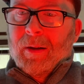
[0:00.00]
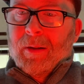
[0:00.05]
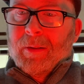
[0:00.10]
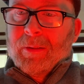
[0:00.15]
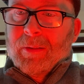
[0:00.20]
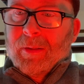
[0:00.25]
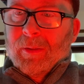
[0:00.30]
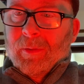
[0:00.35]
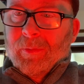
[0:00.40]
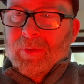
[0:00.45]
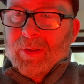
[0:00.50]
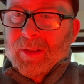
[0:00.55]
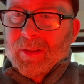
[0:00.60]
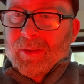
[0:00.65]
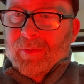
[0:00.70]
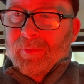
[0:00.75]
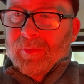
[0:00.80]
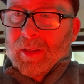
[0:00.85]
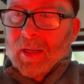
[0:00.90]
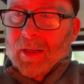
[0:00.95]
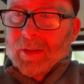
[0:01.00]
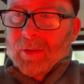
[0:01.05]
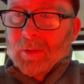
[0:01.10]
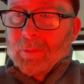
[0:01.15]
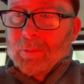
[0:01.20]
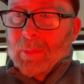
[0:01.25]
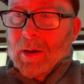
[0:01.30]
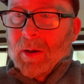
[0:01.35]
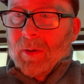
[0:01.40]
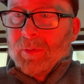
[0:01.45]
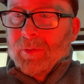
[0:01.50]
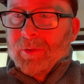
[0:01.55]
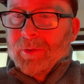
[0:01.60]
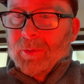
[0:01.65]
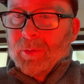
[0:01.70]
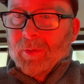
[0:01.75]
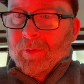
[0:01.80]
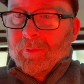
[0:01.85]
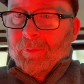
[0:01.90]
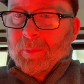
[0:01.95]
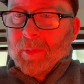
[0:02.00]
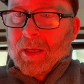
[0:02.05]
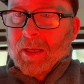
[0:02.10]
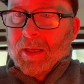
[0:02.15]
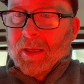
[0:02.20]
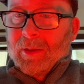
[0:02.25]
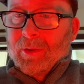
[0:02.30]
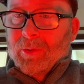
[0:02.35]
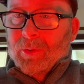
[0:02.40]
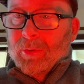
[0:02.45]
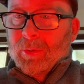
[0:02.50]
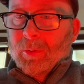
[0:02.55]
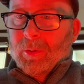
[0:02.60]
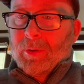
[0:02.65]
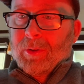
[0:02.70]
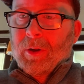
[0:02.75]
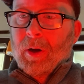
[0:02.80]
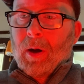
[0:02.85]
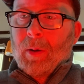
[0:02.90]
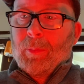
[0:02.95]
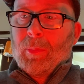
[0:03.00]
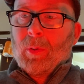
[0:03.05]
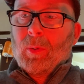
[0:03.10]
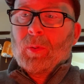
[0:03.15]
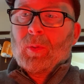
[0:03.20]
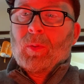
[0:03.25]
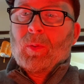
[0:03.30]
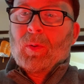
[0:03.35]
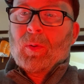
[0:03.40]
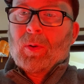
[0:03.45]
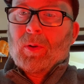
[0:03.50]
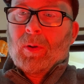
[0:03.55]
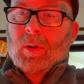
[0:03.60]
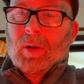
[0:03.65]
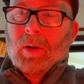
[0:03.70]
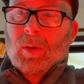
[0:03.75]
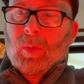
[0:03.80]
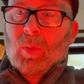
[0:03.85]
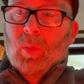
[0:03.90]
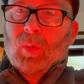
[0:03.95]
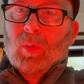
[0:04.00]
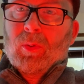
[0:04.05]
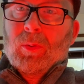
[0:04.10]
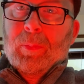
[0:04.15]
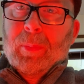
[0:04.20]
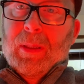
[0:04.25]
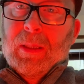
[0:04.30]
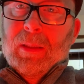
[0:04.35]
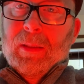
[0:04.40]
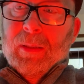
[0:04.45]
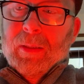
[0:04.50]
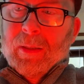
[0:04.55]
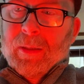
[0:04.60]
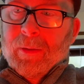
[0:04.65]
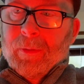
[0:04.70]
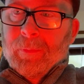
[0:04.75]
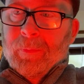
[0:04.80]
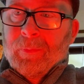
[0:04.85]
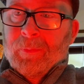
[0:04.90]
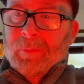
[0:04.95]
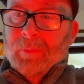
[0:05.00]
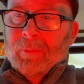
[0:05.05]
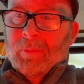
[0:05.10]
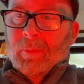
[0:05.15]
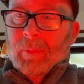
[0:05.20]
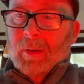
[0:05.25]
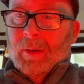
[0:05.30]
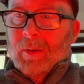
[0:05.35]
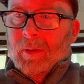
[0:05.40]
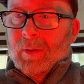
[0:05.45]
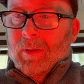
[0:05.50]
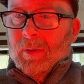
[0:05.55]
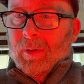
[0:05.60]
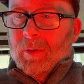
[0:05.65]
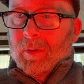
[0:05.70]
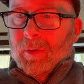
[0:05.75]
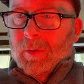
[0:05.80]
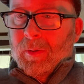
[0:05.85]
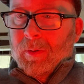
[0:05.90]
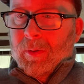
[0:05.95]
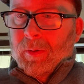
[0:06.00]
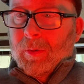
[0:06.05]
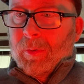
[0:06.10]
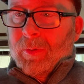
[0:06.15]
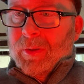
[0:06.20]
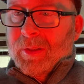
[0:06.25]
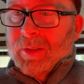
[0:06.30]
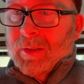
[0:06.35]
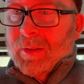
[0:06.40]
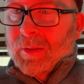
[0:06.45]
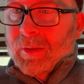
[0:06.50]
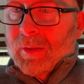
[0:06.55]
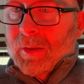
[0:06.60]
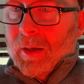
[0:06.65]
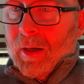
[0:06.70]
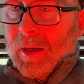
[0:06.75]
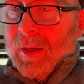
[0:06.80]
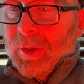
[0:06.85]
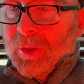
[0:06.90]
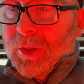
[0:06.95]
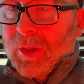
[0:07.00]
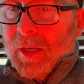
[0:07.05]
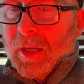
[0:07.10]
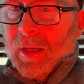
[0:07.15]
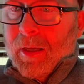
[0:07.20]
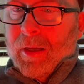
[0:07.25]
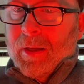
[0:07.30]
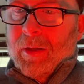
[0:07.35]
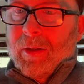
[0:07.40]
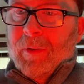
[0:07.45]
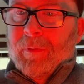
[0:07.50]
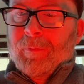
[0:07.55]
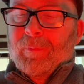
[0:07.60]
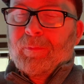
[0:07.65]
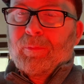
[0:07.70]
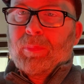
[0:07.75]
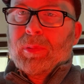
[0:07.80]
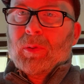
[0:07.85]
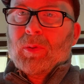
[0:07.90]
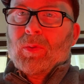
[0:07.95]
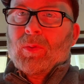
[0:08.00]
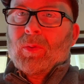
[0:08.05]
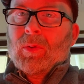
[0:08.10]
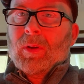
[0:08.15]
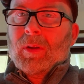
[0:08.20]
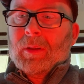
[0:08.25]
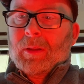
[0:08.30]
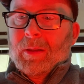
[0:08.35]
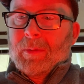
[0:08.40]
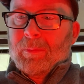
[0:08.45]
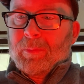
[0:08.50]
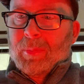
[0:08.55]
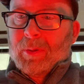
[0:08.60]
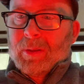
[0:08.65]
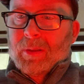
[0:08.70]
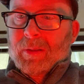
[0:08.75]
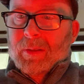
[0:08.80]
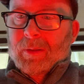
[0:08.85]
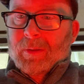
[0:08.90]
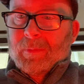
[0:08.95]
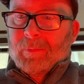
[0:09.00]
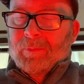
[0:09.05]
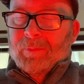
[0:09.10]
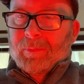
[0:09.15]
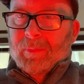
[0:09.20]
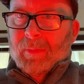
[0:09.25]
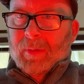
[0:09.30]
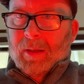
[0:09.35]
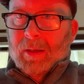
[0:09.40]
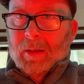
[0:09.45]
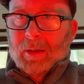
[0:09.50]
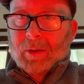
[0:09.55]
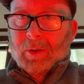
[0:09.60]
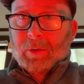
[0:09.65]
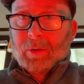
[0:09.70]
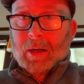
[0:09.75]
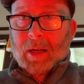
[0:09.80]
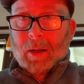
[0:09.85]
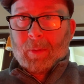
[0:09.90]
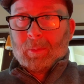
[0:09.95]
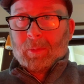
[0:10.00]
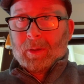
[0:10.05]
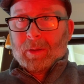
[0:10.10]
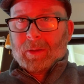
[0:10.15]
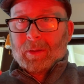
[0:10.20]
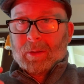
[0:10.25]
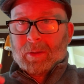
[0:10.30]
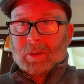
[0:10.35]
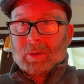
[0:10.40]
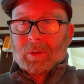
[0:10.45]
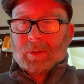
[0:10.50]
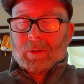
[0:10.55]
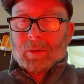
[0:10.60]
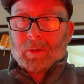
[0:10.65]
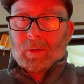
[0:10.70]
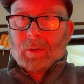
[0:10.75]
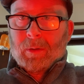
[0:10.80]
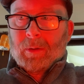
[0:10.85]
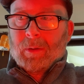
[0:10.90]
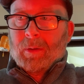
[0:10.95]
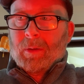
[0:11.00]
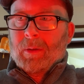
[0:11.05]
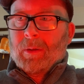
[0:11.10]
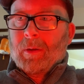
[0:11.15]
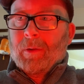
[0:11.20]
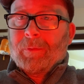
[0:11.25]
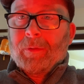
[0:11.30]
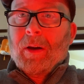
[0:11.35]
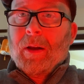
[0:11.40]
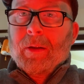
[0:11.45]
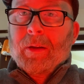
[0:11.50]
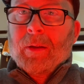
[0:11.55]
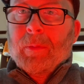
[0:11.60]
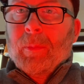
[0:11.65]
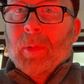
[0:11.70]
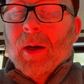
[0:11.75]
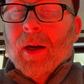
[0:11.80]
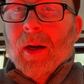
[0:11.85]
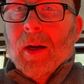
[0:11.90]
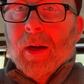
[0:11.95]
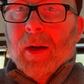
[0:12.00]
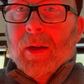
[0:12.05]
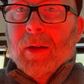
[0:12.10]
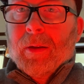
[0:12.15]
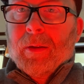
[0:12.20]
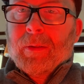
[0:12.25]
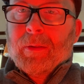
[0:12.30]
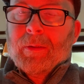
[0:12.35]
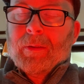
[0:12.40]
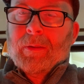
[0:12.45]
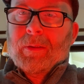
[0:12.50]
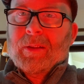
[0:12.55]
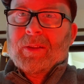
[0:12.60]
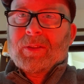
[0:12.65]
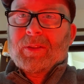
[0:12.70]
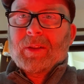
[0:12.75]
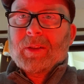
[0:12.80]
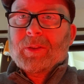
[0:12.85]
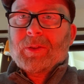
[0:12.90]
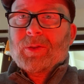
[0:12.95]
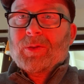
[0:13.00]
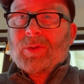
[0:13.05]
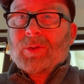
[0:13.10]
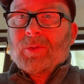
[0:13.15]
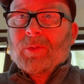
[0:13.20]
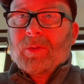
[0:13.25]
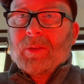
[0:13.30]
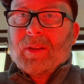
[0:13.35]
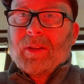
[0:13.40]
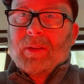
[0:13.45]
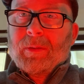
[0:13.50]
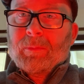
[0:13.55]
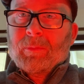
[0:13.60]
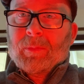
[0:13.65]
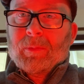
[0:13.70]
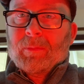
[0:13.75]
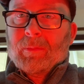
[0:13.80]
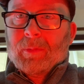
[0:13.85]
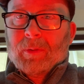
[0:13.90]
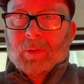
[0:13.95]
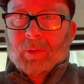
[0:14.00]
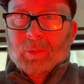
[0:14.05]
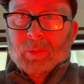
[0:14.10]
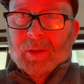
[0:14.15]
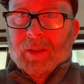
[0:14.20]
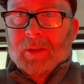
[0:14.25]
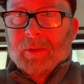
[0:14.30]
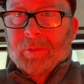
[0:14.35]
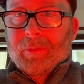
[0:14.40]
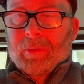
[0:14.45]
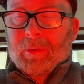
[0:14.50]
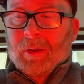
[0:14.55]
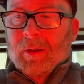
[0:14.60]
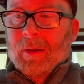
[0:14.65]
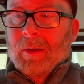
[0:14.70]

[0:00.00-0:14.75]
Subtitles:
till of this flat a mountain you have made to o'ertop old Pelion, or the skyish head of blue Olympus." And here Hamlet is offended by this extreme grief,